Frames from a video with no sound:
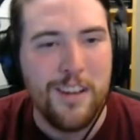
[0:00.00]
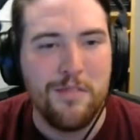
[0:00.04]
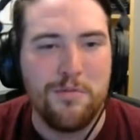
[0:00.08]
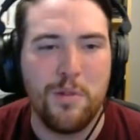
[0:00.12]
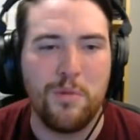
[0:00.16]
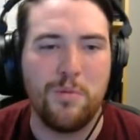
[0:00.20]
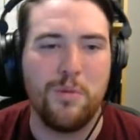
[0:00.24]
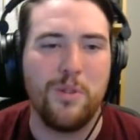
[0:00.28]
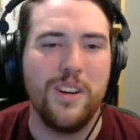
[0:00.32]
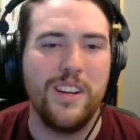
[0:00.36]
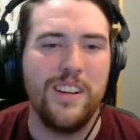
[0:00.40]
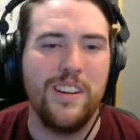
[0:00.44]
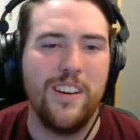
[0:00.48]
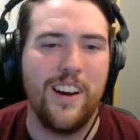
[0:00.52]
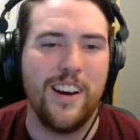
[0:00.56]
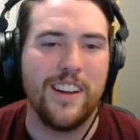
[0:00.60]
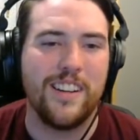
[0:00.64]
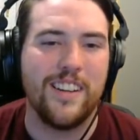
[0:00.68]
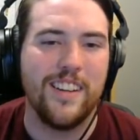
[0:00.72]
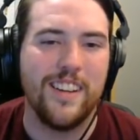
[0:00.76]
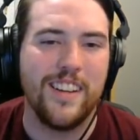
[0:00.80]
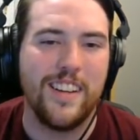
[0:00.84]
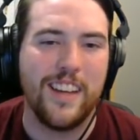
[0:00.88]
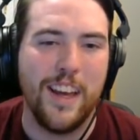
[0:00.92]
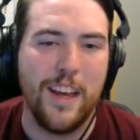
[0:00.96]
But worry
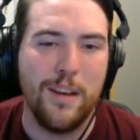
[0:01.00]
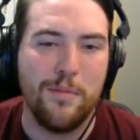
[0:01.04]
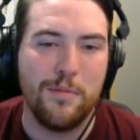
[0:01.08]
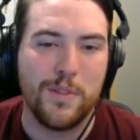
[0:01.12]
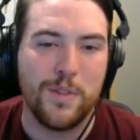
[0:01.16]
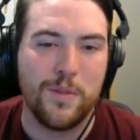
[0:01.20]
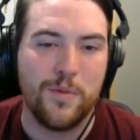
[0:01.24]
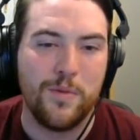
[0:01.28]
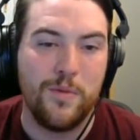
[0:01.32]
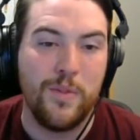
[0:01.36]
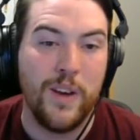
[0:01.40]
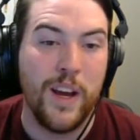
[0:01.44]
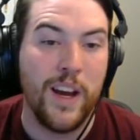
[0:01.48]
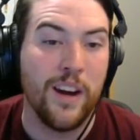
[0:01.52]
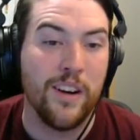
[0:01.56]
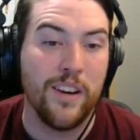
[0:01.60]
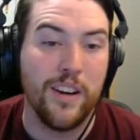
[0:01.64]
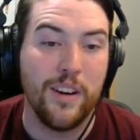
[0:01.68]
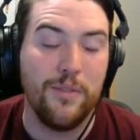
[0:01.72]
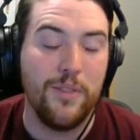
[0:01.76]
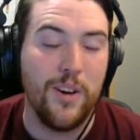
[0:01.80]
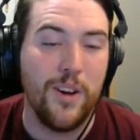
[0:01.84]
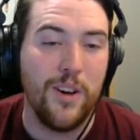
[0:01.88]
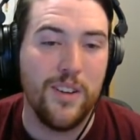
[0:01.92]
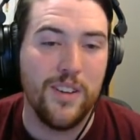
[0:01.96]
not, the game is
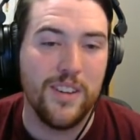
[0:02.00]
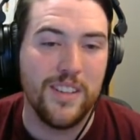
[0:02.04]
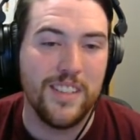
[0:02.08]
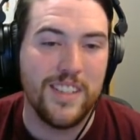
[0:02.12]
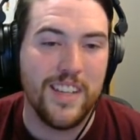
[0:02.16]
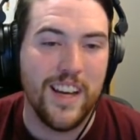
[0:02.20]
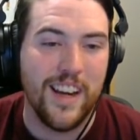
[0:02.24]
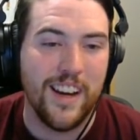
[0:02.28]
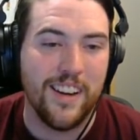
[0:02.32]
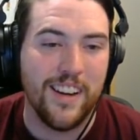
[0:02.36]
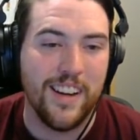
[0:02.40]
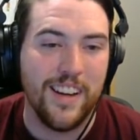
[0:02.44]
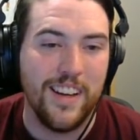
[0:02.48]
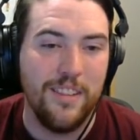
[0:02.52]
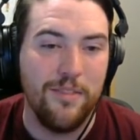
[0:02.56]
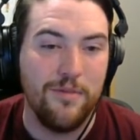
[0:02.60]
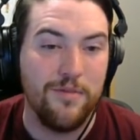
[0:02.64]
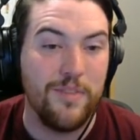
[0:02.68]
very voluntary.